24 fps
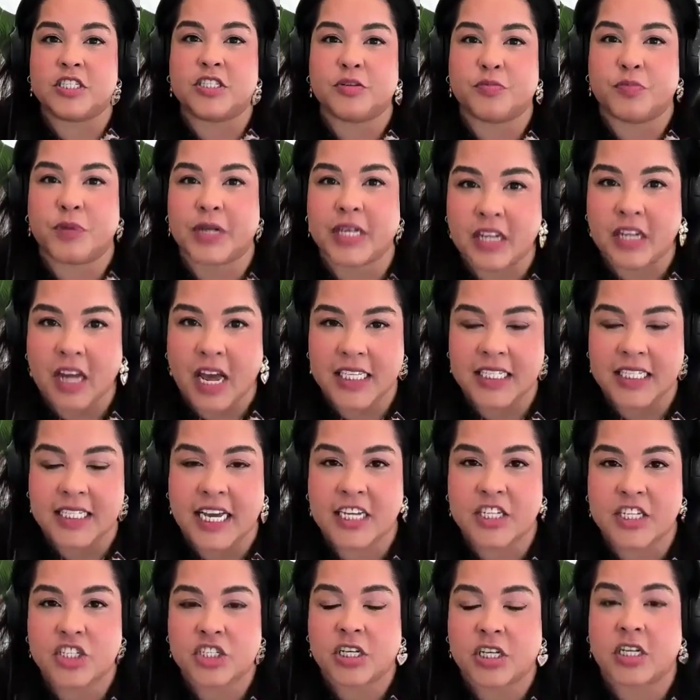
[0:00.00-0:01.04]
is the
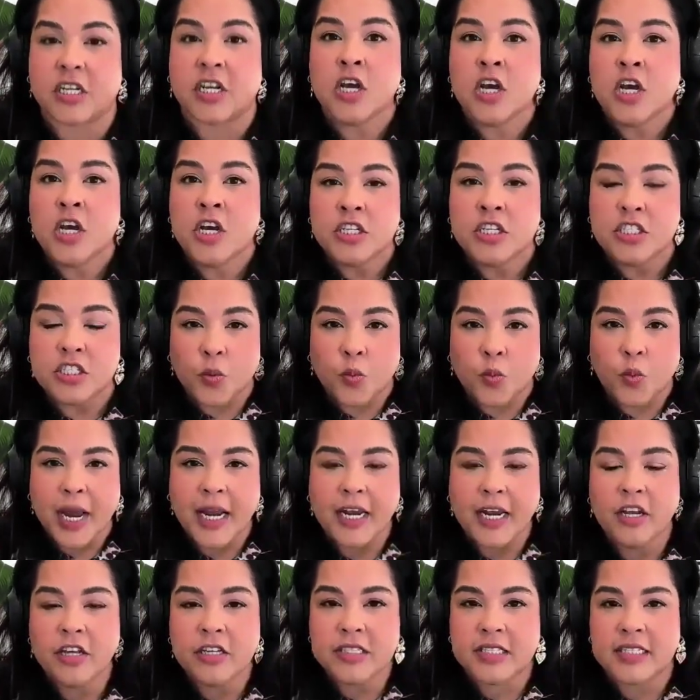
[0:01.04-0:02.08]
realization. So
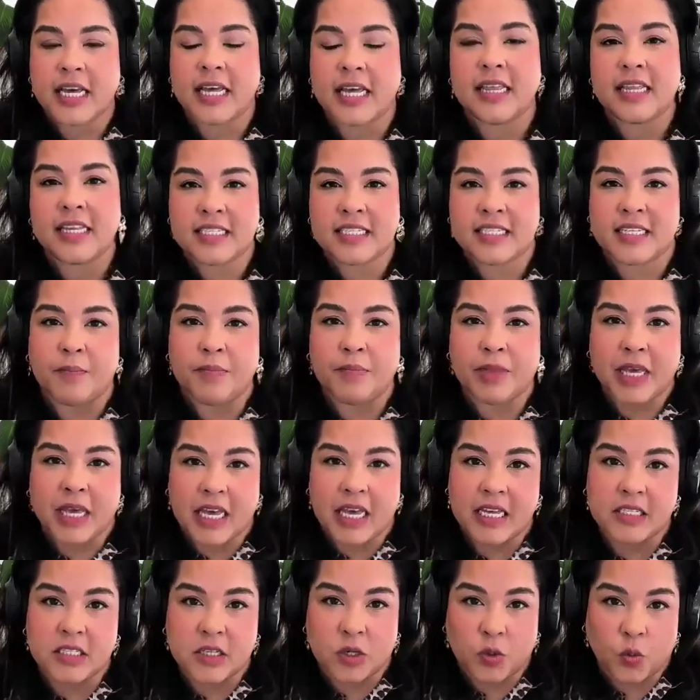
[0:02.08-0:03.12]
when you see that something
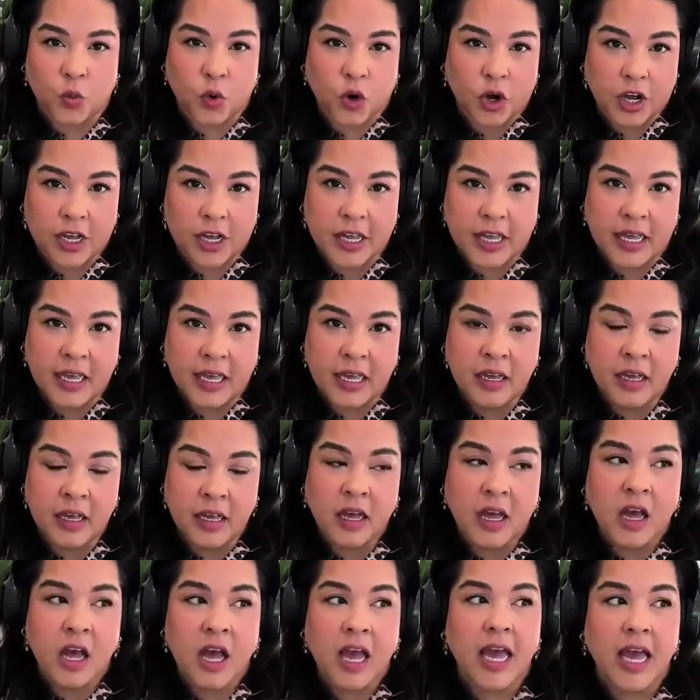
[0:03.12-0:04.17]
isn't working,
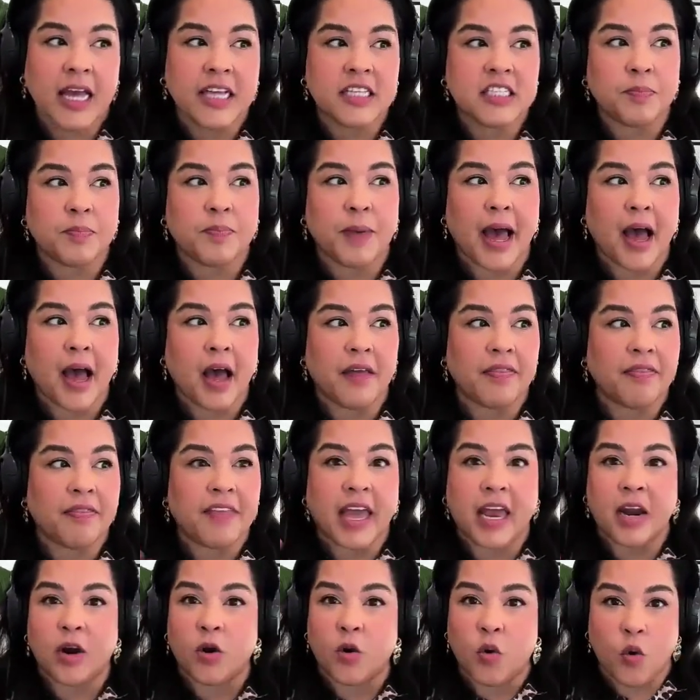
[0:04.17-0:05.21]
it's about
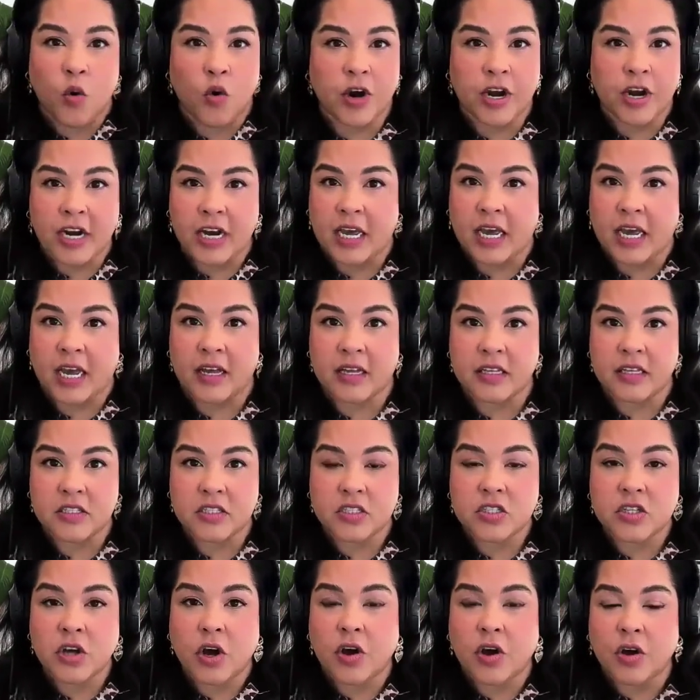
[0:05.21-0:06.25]
then auditing it.
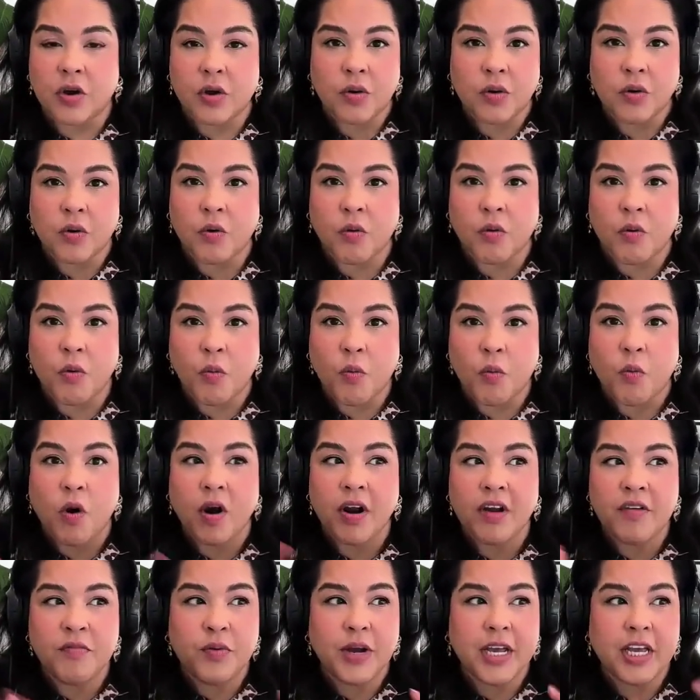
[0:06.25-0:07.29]
So
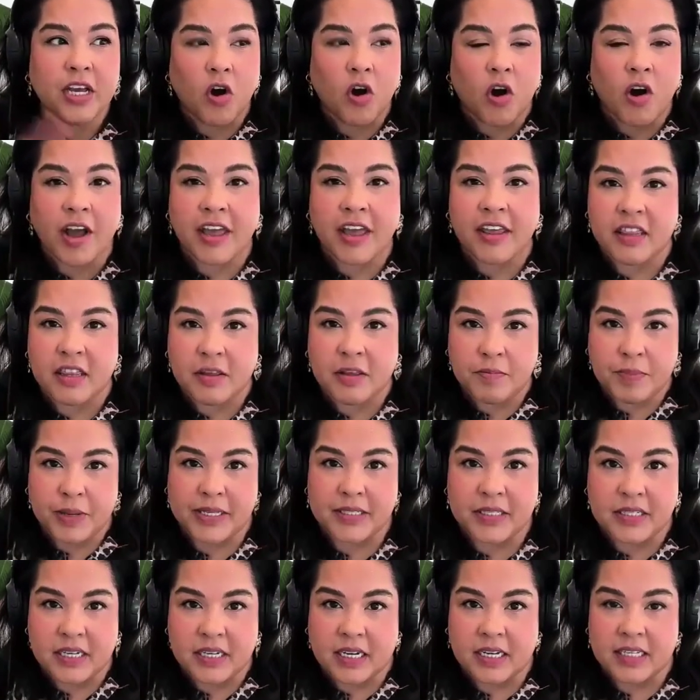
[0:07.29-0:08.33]
what have we got in the
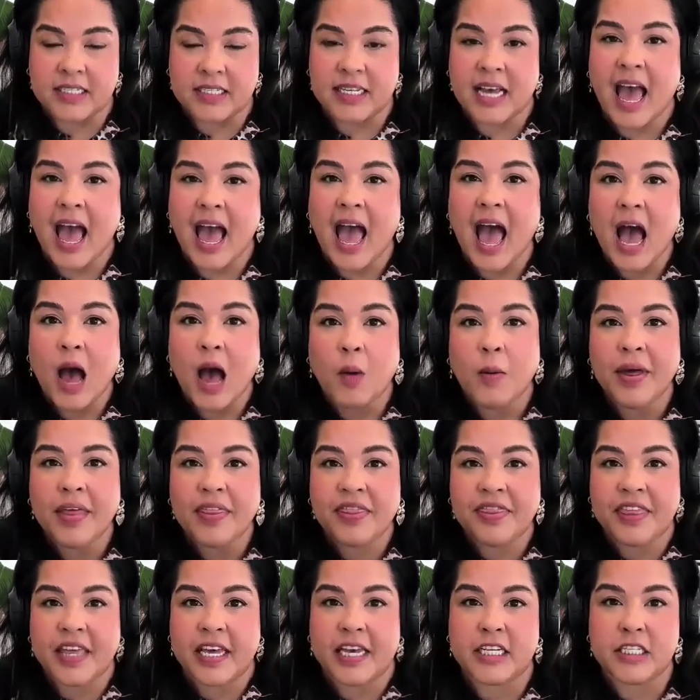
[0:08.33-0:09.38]
business? How are
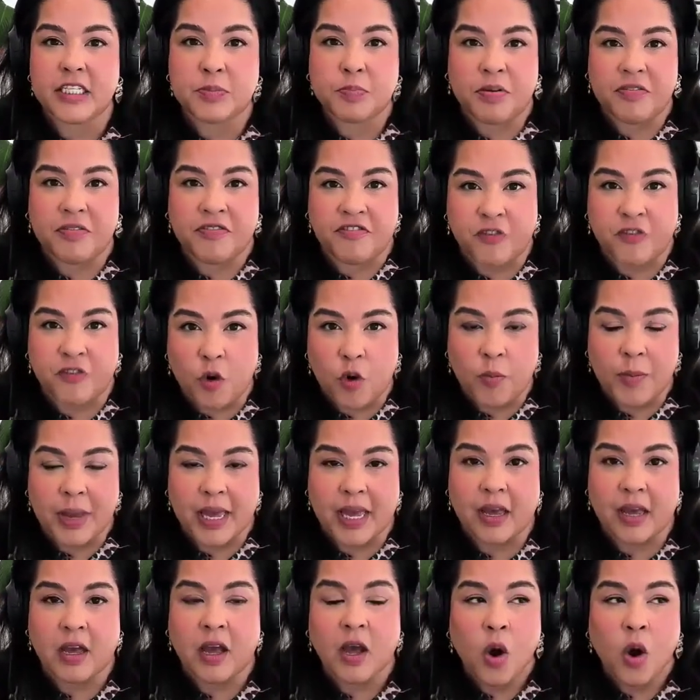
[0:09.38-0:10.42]
things
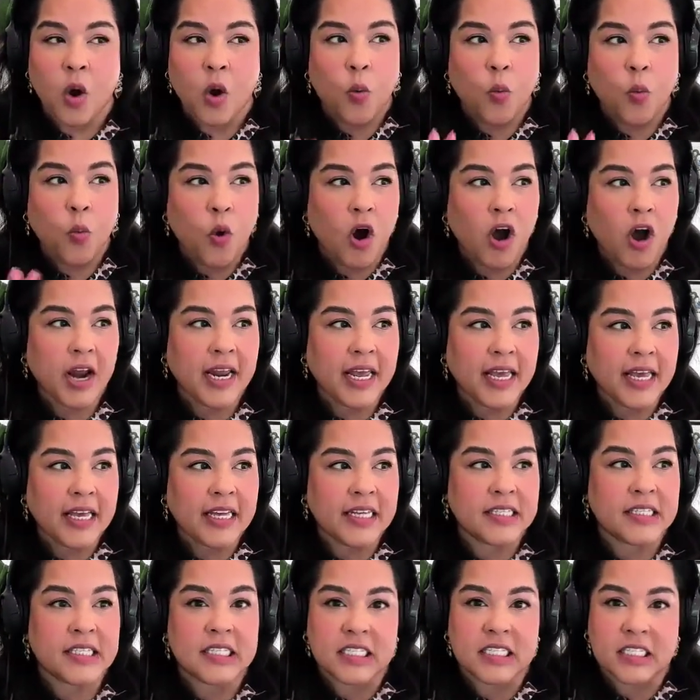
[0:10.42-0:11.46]
performing? What
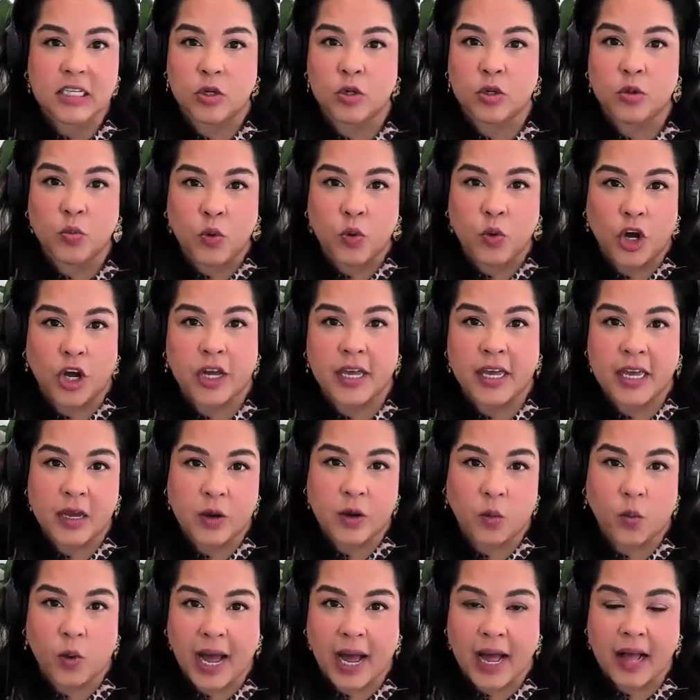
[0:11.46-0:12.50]
is still
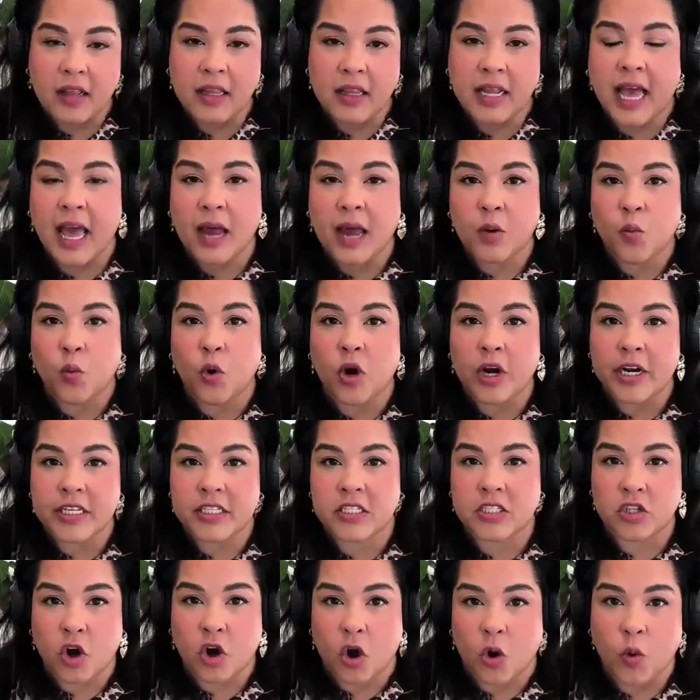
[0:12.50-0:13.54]
working well and what
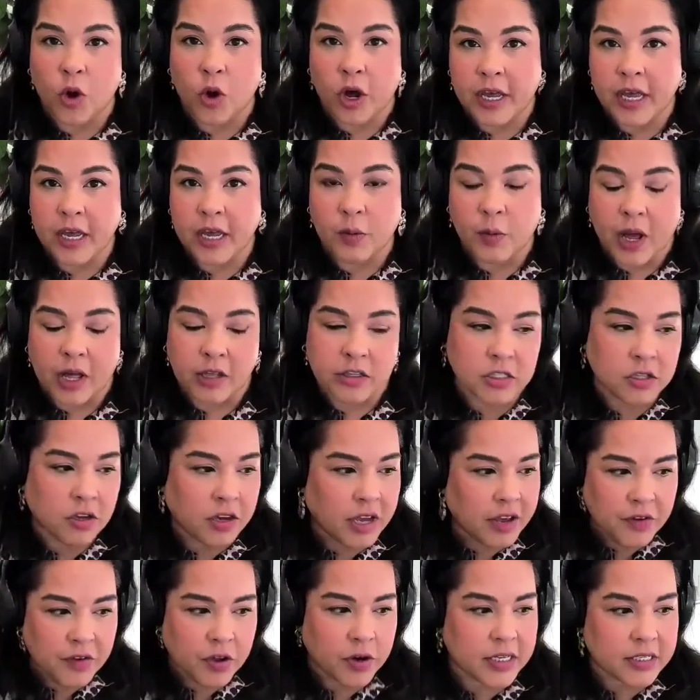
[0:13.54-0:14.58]
is not working well? So I'll
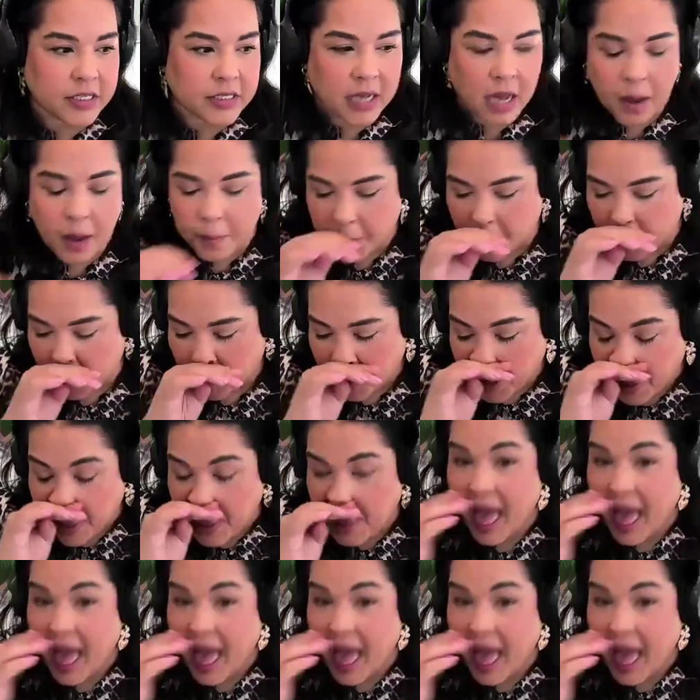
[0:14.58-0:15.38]
give you an example